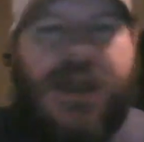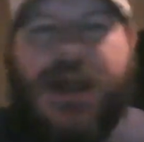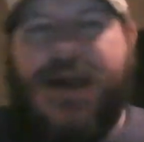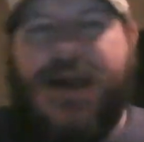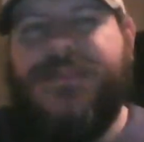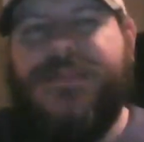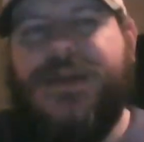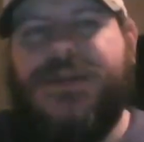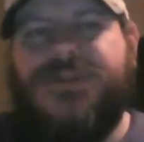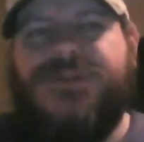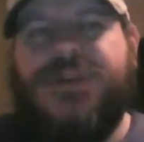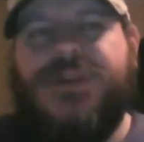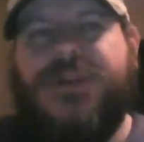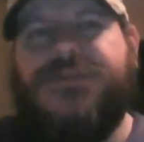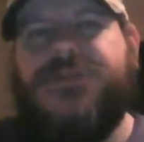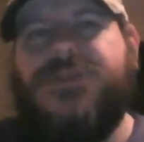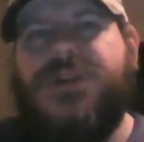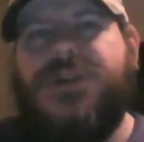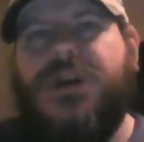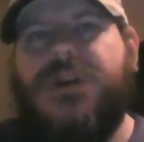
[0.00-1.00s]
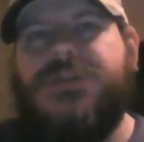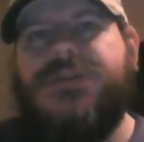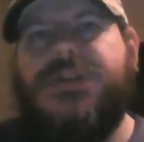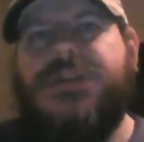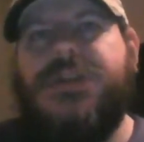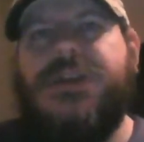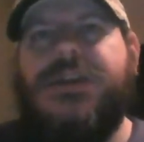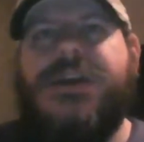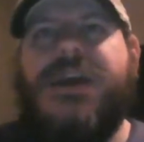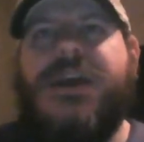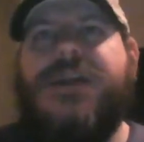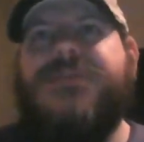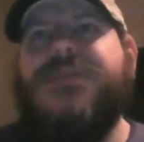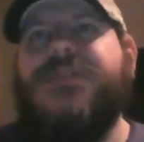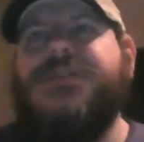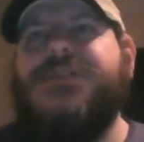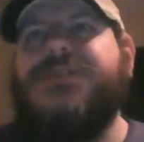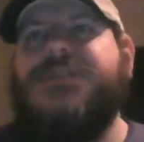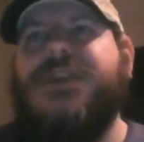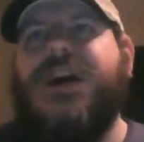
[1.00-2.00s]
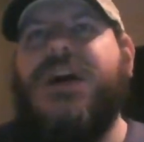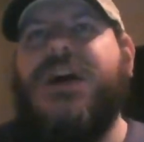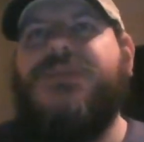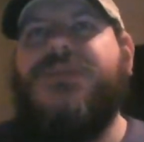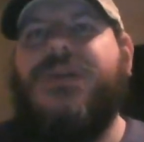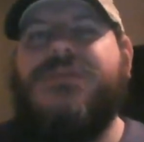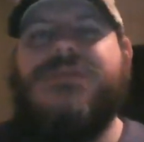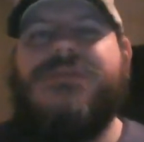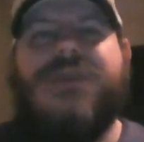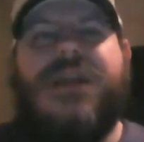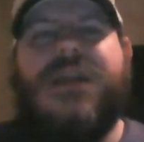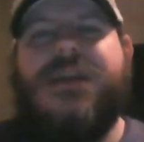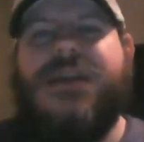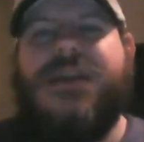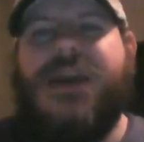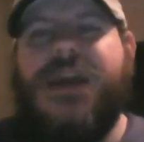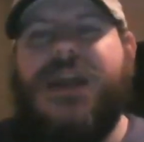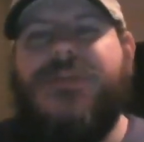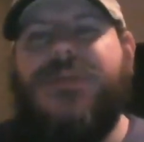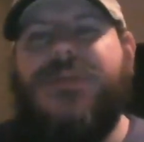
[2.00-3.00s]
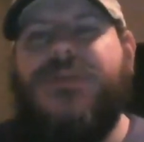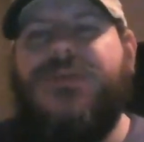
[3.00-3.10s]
I met Jeff Charleston. He came in to sign when I was at Academy.